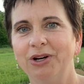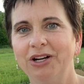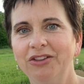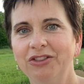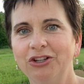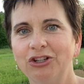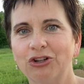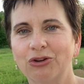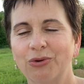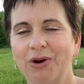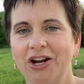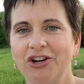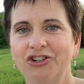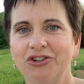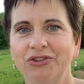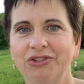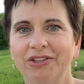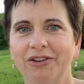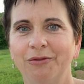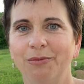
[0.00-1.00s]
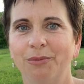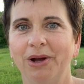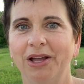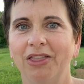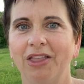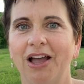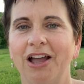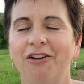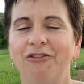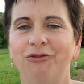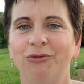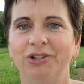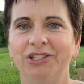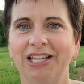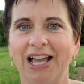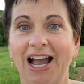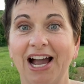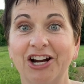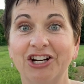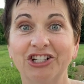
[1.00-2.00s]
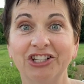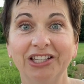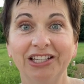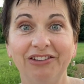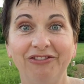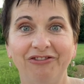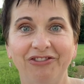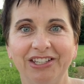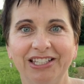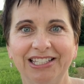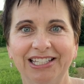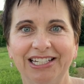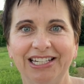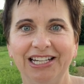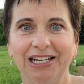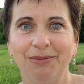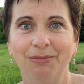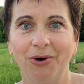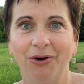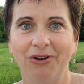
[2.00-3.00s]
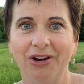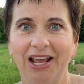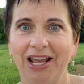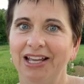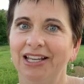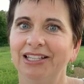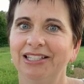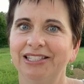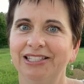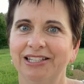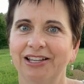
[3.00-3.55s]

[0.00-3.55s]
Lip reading: of the treasures of my life was actually visiting Monet's